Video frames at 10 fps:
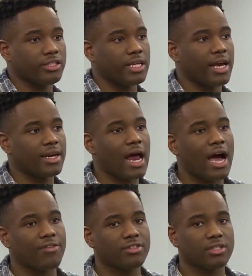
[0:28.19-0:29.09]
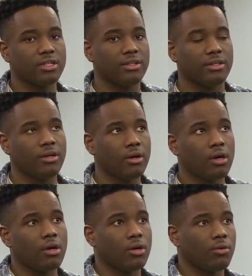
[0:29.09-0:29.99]
Then I recently
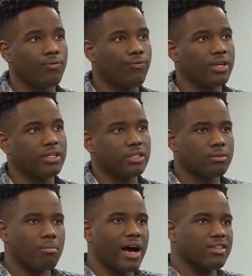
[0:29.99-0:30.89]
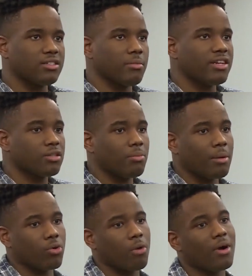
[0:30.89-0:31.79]
finished my semester, but
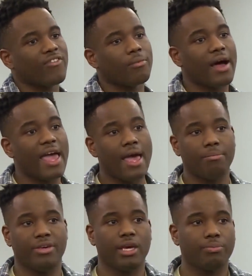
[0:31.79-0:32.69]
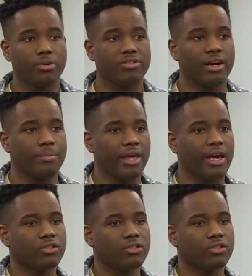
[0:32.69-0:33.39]
I'm going back for my MBA program there.